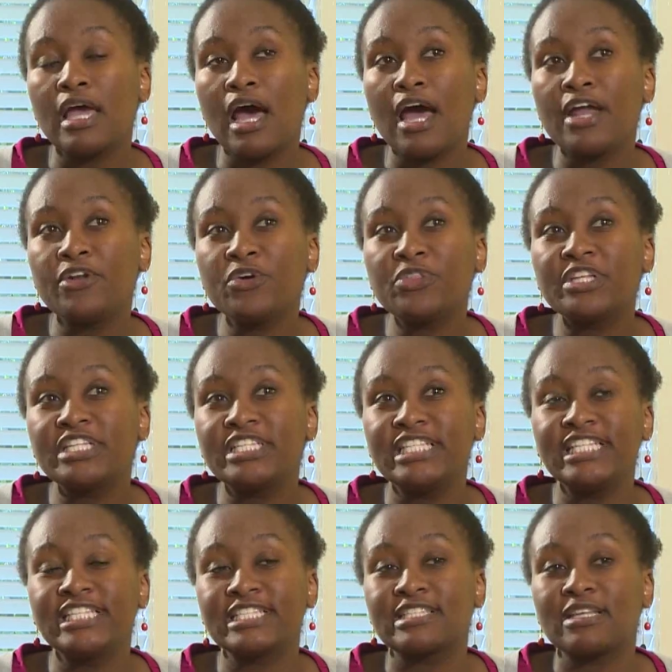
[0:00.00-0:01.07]
I know that
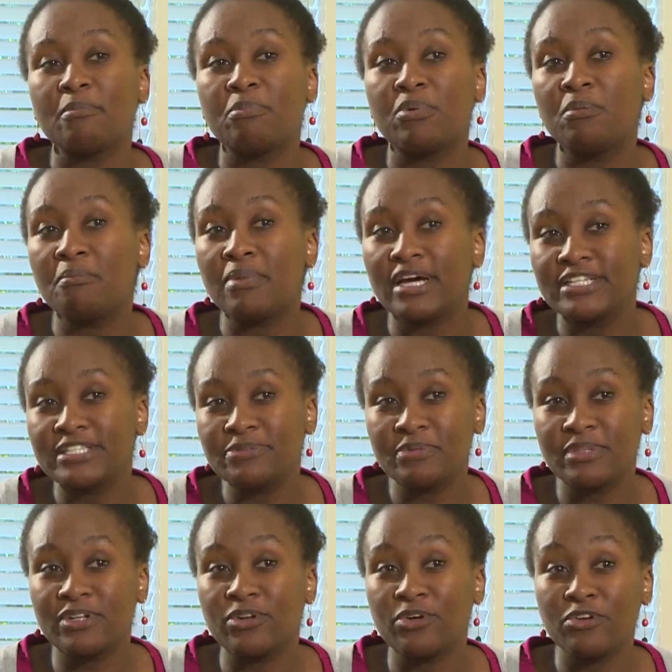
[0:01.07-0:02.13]
teachers are bombarded
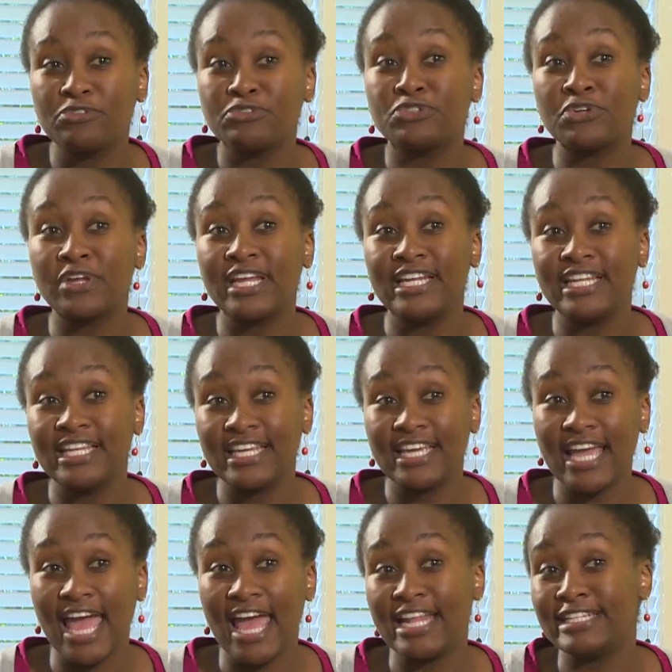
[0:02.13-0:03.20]
with a lot of
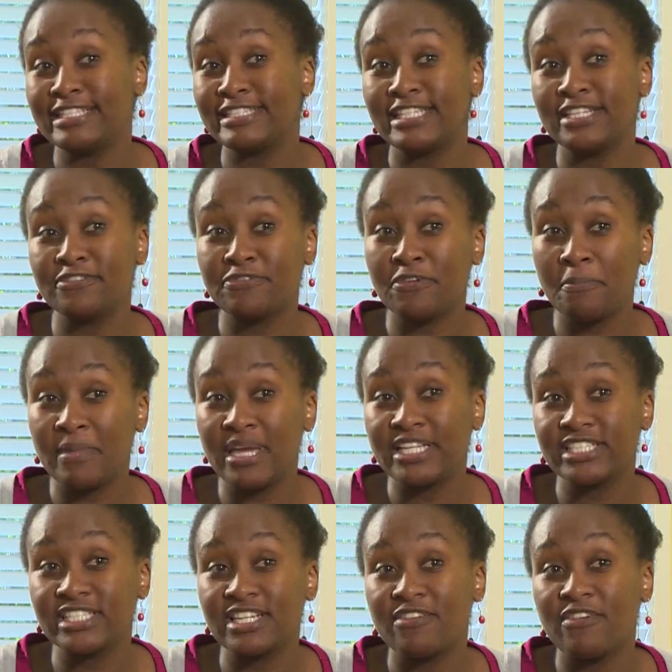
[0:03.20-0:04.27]
training and
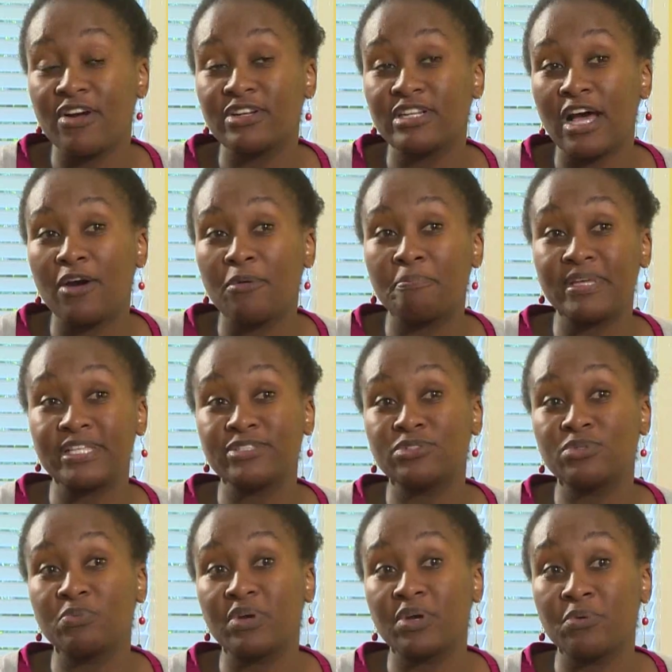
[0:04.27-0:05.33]
information around how best
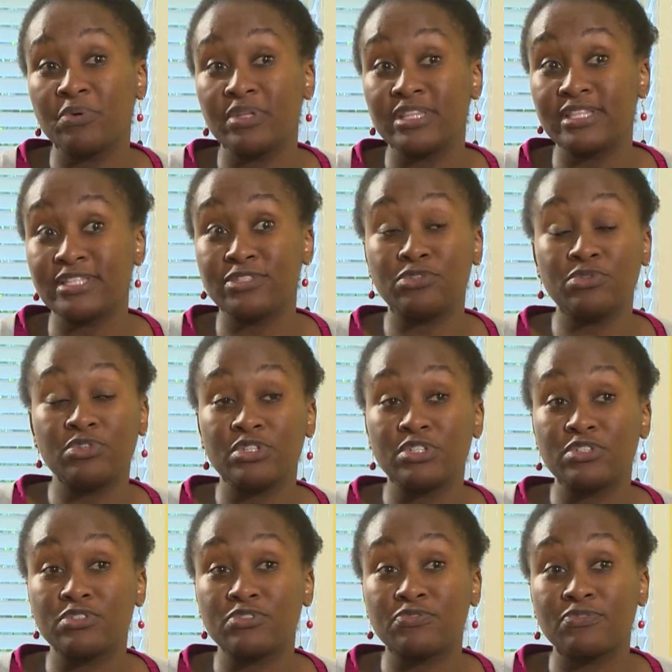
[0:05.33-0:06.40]
to work with
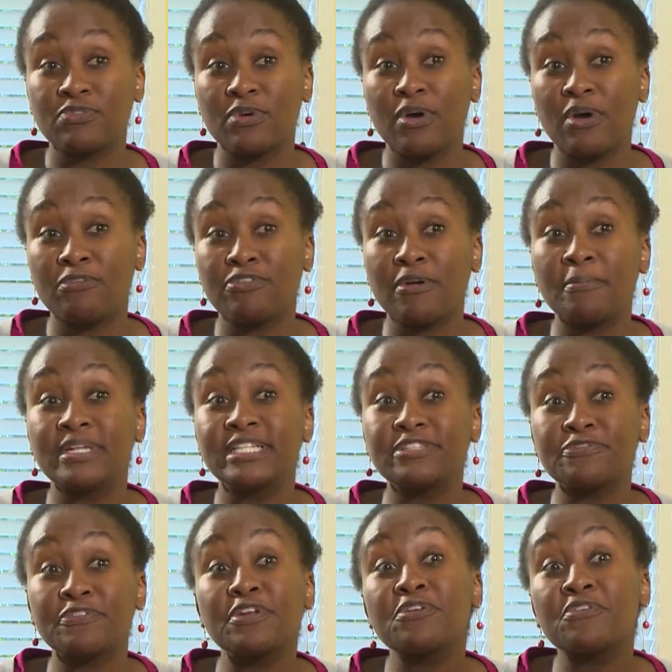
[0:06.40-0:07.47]
students from a
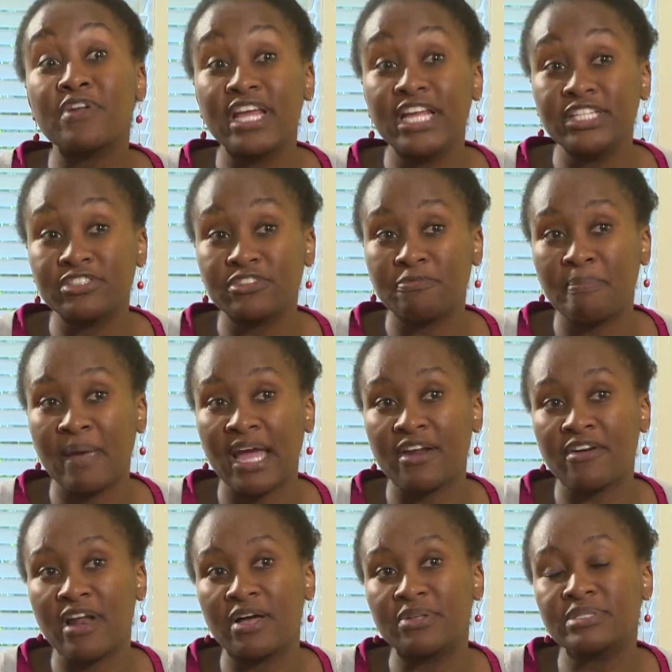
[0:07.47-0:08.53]
different range of
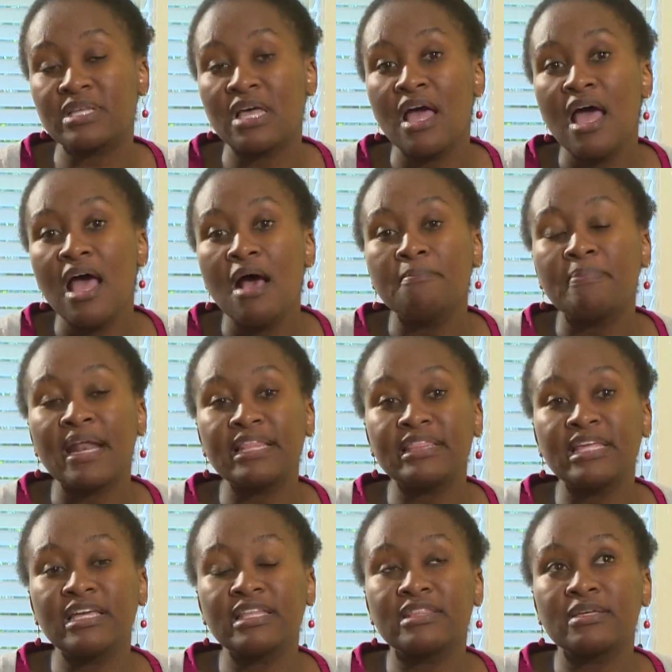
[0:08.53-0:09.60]
backgrounds. But I
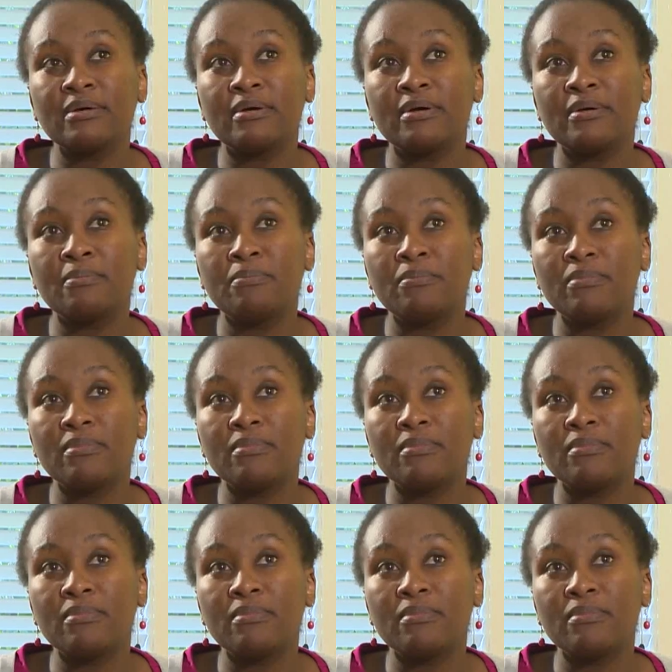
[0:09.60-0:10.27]
think the